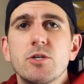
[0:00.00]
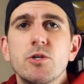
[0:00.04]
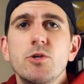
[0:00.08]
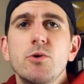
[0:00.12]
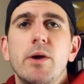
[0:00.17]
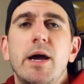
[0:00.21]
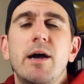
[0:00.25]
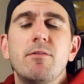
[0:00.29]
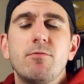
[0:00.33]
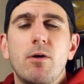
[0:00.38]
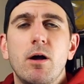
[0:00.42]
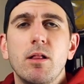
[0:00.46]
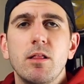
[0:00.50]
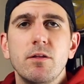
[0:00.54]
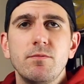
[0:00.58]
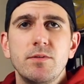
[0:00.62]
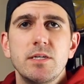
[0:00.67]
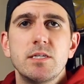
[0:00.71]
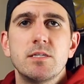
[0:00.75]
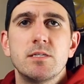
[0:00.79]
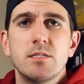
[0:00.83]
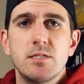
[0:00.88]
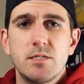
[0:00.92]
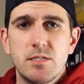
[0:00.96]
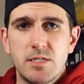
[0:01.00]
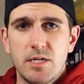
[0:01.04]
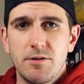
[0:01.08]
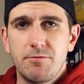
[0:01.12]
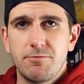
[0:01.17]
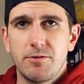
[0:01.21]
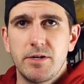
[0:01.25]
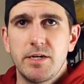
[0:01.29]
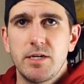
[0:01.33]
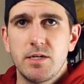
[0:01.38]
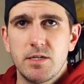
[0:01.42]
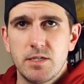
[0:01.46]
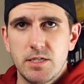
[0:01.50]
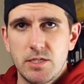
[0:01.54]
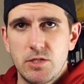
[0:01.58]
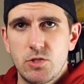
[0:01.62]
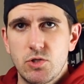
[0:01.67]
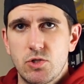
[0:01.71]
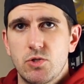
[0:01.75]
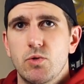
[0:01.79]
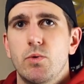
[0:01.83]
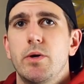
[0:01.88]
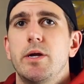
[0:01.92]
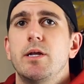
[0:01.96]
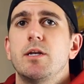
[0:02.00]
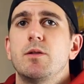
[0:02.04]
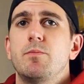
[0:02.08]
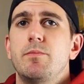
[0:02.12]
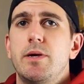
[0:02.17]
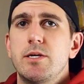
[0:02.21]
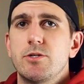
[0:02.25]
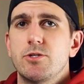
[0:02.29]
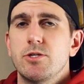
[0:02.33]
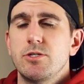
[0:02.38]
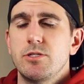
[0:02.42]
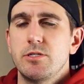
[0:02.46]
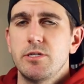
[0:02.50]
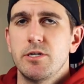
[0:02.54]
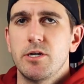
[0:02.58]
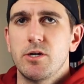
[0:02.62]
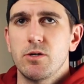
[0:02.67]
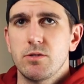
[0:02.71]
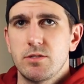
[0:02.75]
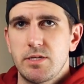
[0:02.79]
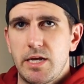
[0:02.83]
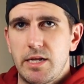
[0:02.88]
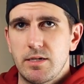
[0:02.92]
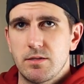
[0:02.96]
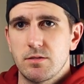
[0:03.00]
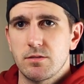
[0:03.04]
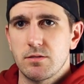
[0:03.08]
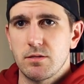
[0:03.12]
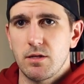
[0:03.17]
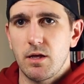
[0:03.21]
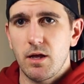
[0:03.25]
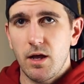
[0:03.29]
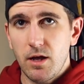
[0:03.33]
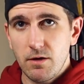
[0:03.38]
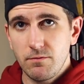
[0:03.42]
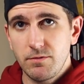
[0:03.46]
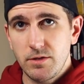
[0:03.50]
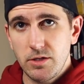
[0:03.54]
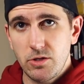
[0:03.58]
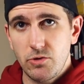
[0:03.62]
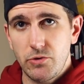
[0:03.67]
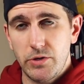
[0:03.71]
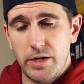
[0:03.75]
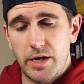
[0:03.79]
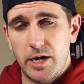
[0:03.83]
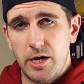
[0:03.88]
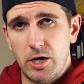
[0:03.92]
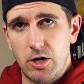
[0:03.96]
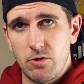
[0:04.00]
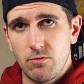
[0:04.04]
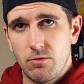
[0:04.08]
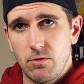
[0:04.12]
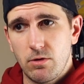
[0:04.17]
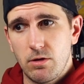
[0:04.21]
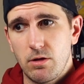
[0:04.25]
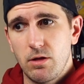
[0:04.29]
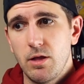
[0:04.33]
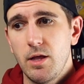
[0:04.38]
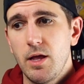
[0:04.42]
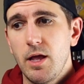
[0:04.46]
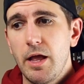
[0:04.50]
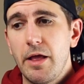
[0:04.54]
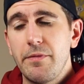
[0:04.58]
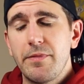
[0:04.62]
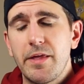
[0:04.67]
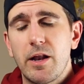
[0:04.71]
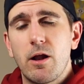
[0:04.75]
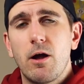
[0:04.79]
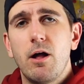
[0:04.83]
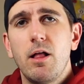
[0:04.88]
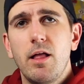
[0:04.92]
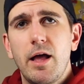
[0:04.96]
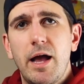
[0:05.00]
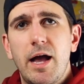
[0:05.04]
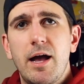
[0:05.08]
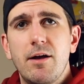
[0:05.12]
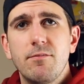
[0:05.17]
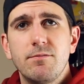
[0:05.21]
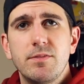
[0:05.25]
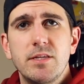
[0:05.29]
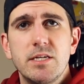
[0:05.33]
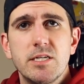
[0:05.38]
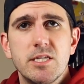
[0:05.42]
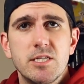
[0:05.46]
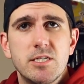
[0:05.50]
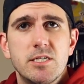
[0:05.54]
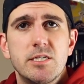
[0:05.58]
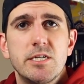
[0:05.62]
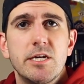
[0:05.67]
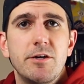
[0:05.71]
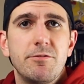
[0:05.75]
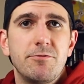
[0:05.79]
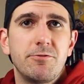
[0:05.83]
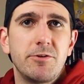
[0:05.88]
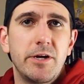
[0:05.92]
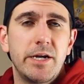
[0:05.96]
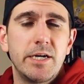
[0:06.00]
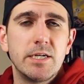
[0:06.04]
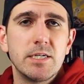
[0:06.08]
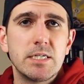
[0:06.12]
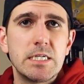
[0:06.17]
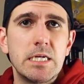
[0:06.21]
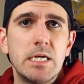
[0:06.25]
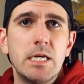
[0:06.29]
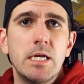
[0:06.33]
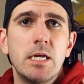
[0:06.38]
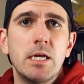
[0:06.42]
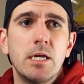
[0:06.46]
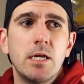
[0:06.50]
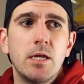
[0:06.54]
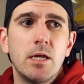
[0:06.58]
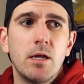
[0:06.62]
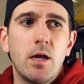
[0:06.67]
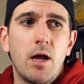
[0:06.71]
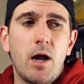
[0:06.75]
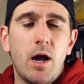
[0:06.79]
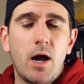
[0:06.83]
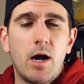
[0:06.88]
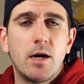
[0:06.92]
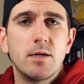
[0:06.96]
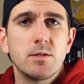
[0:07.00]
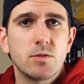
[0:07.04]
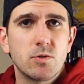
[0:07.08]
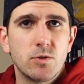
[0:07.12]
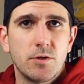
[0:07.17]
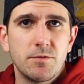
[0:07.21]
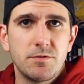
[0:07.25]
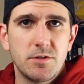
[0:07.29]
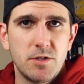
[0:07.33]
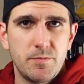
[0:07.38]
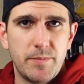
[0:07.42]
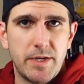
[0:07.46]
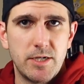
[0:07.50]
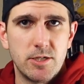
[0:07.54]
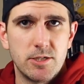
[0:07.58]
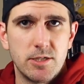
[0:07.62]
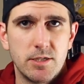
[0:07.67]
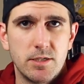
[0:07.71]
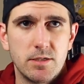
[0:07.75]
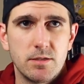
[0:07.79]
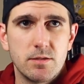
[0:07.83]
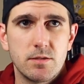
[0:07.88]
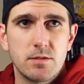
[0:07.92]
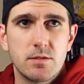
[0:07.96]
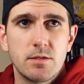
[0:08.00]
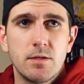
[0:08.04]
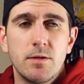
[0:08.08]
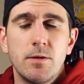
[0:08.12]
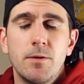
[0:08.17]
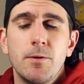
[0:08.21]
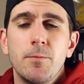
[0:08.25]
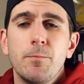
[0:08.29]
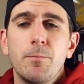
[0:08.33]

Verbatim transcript: so you have all of these different disjoint measure zero sets of the unit interval that all have these different Hausdorff dimensions.